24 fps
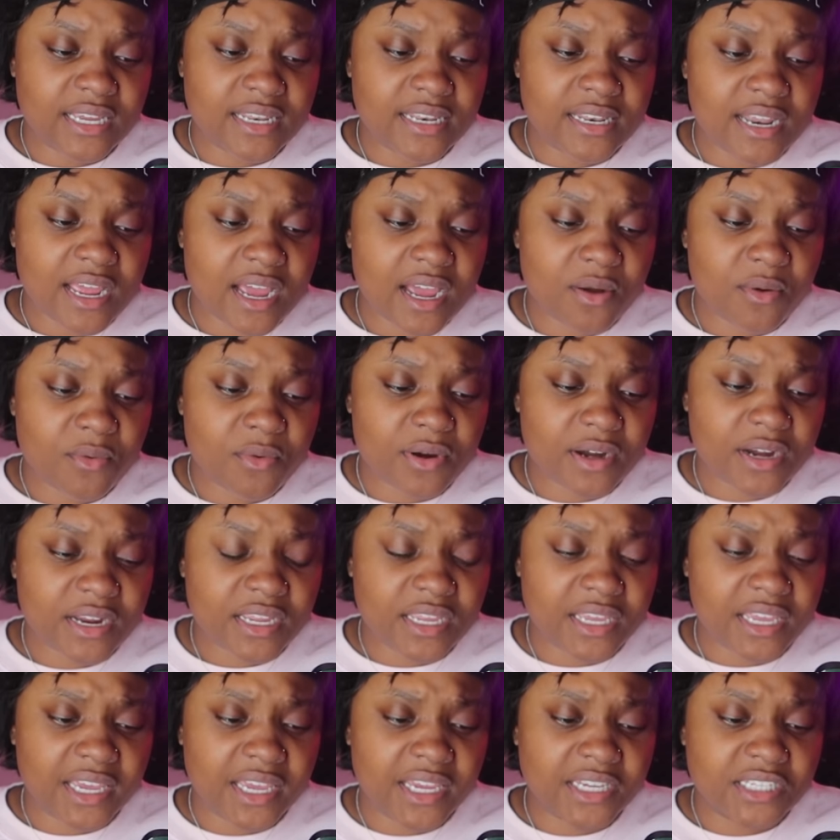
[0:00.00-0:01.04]
and now we're
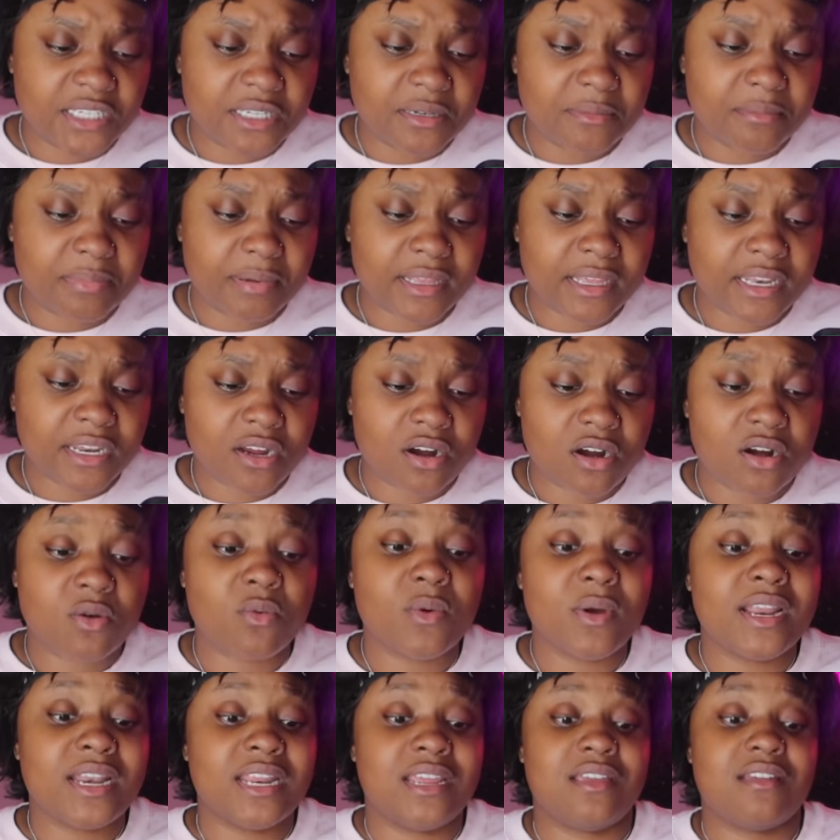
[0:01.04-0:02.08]
engaged and planning our
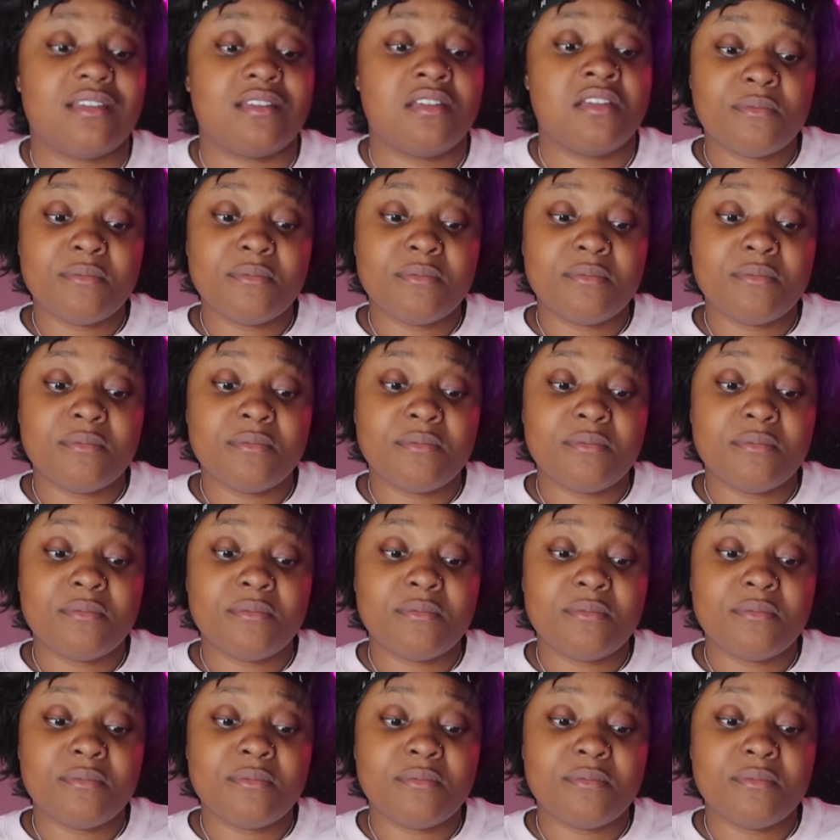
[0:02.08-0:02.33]
wedding